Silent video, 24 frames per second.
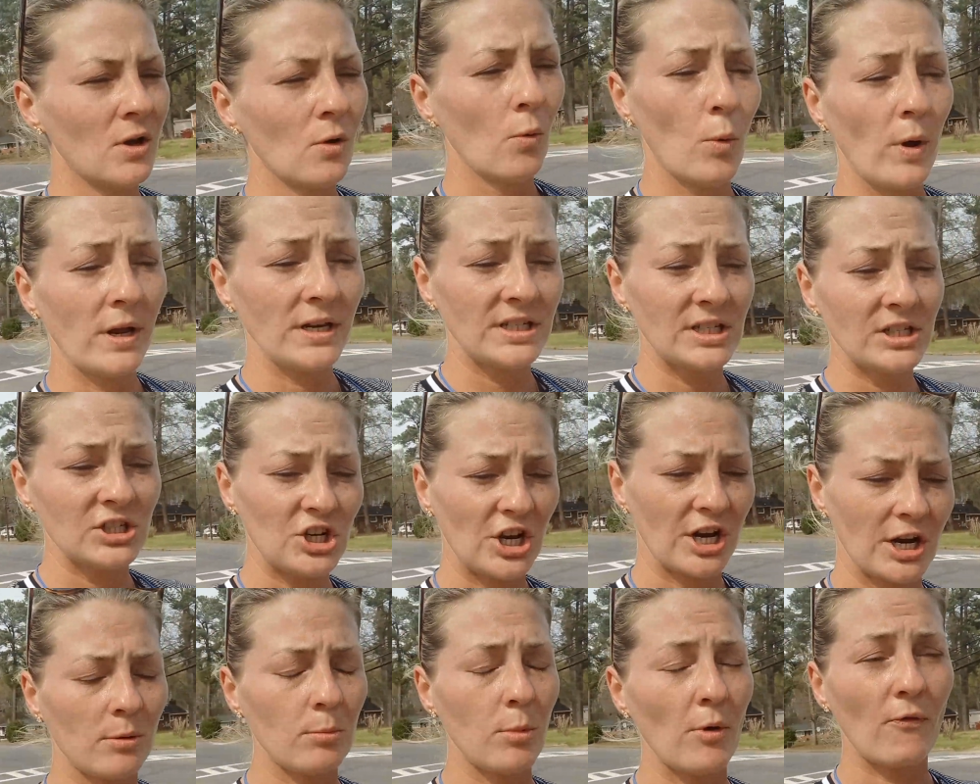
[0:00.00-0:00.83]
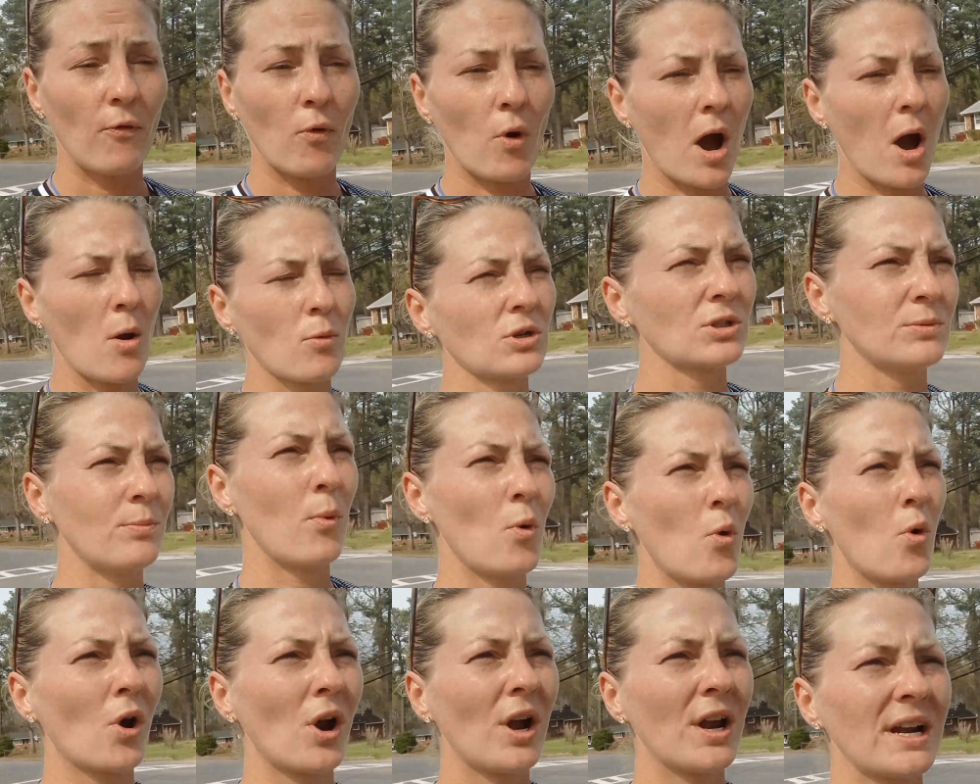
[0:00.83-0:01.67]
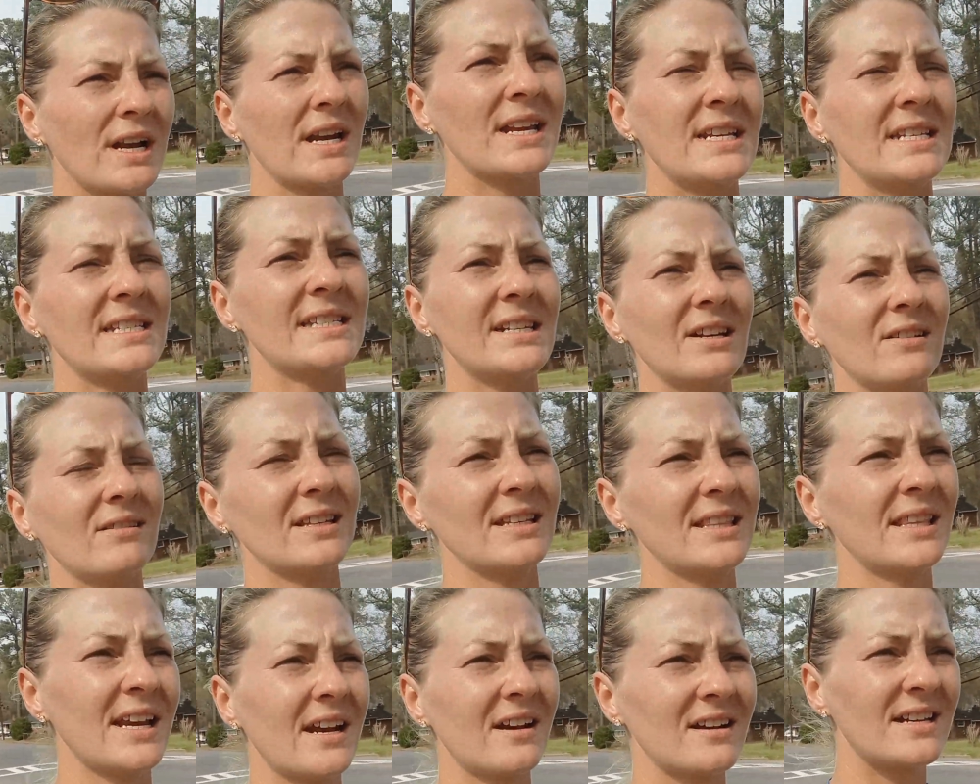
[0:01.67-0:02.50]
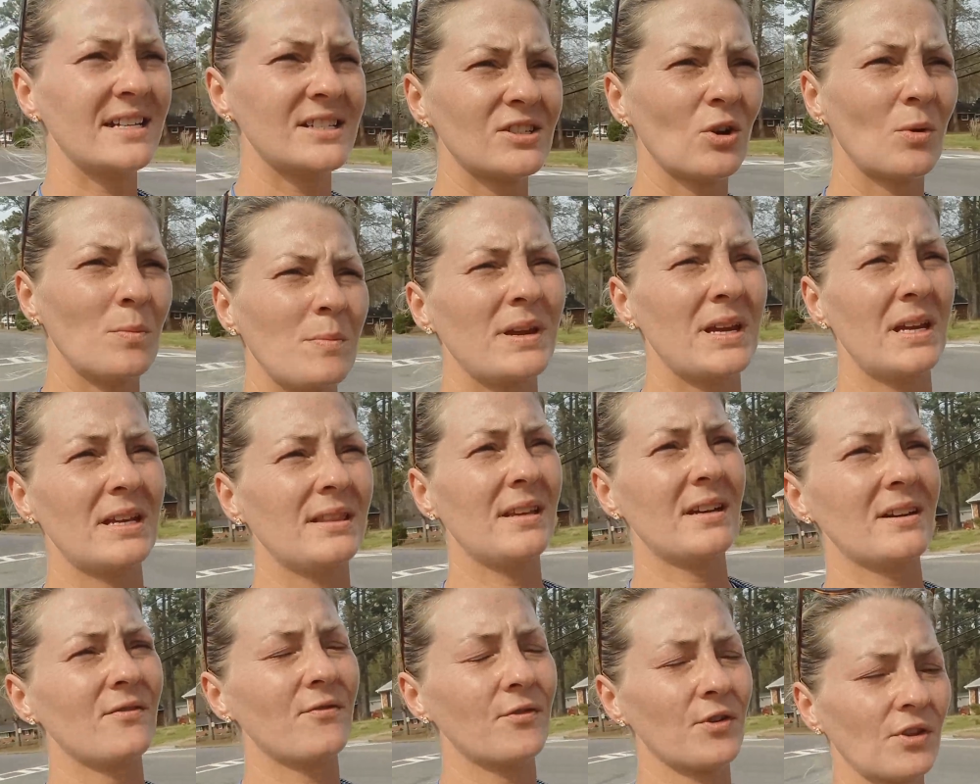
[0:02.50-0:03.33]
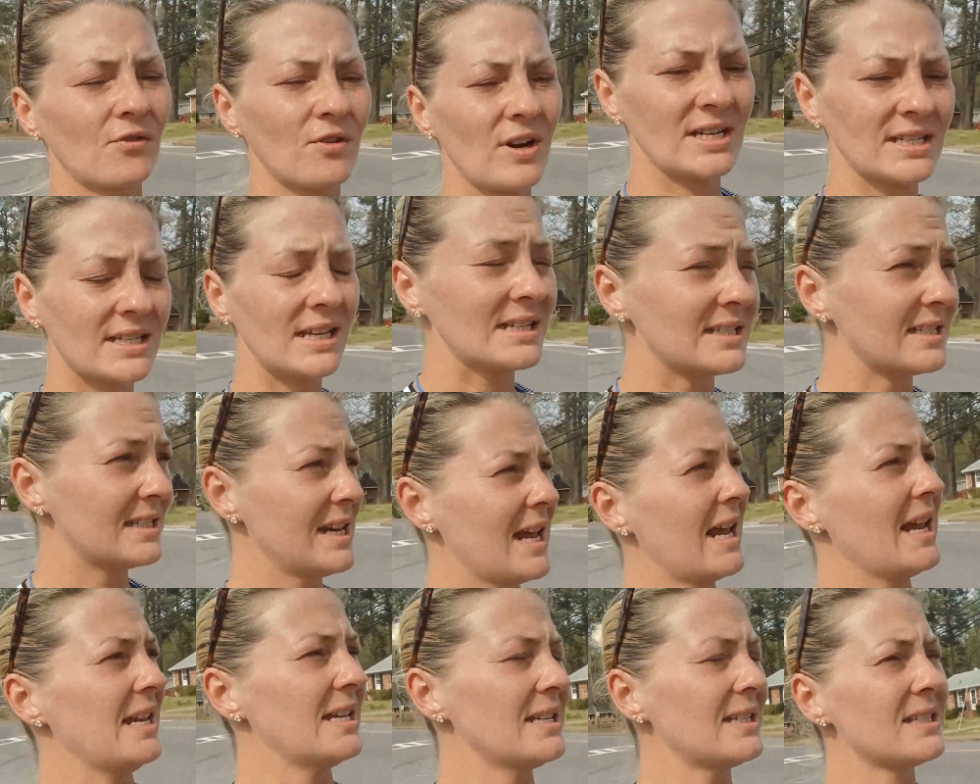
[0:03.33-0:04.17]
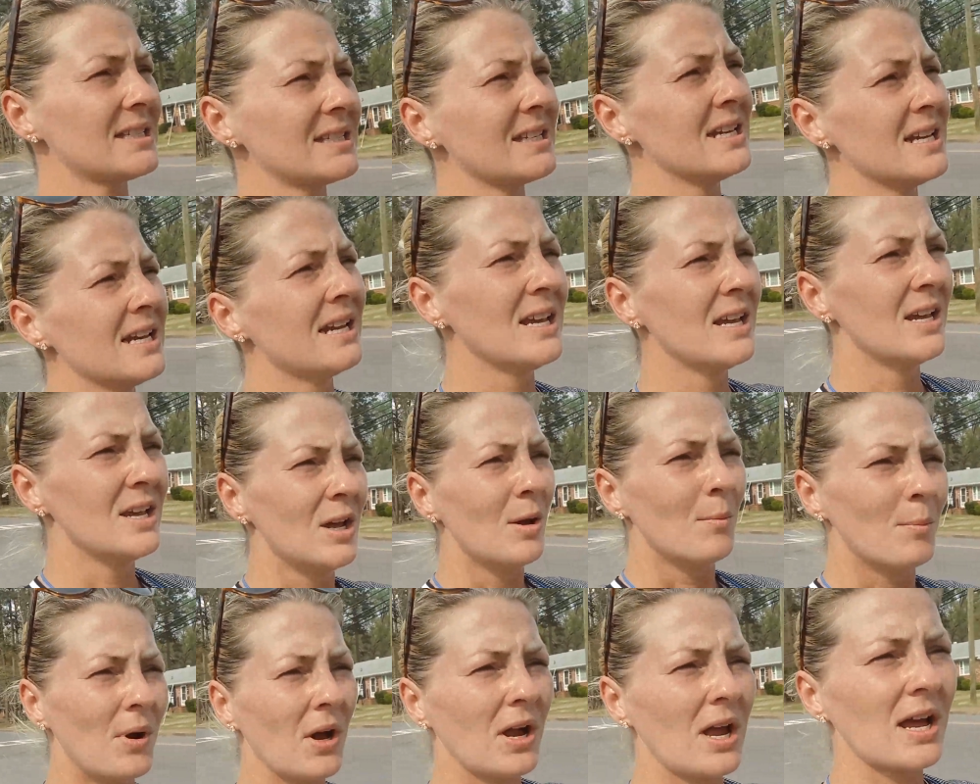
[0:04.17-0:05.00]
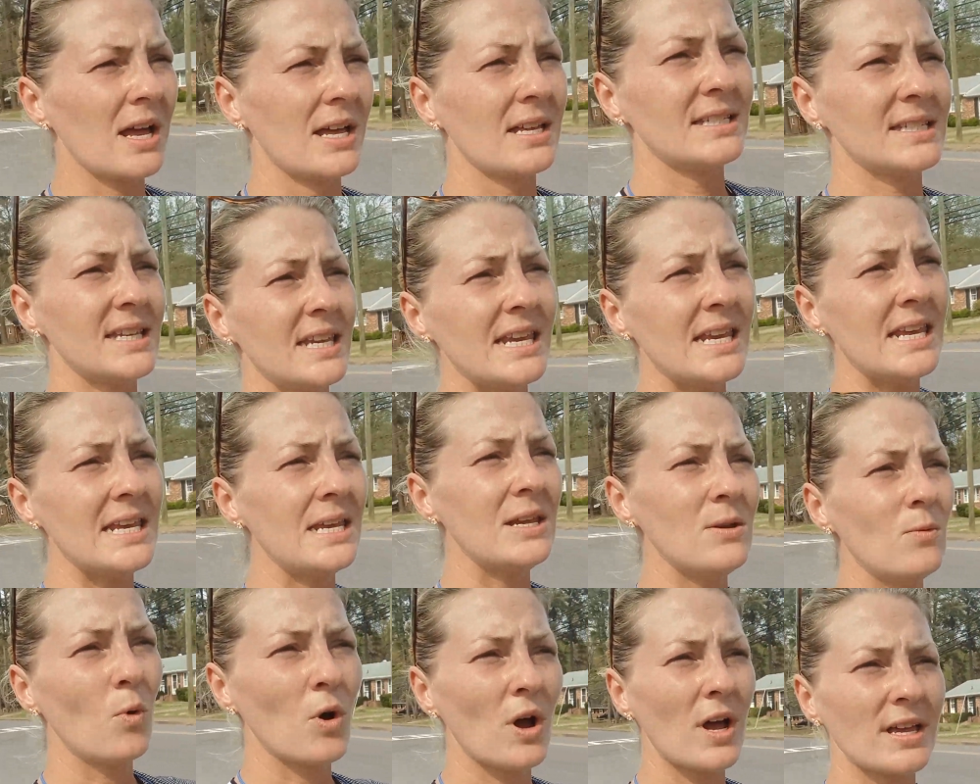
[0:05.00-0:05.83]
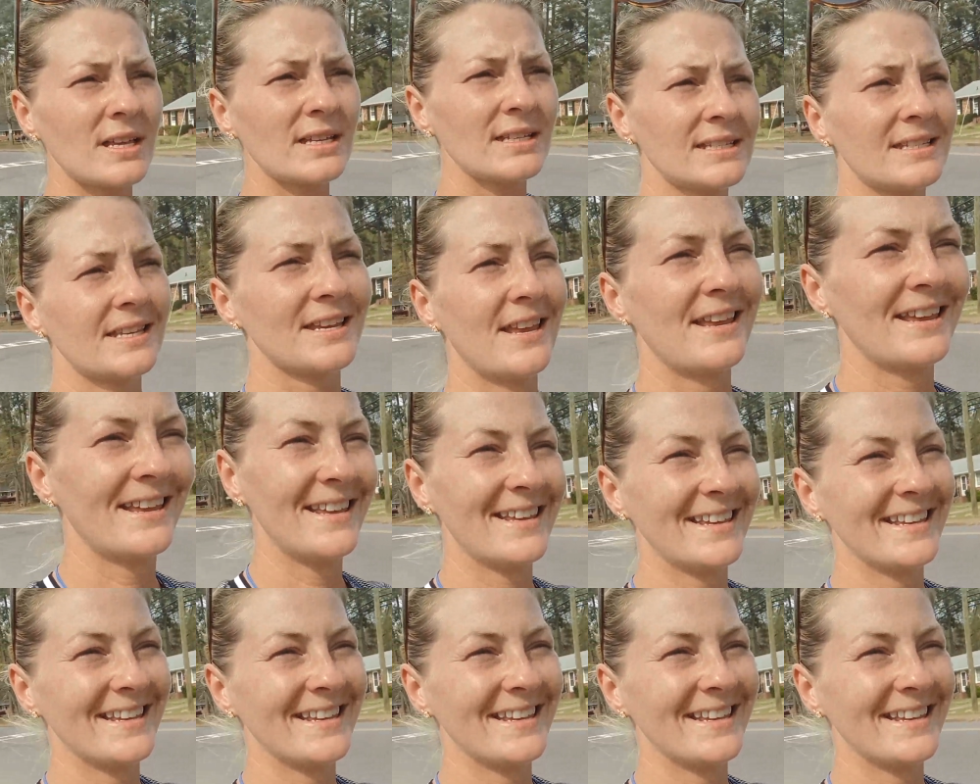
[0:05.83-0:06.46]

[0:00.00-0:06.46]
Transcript: went to jail before I was born, and he's still in there, and he's going to be in there for the rest of his days because he was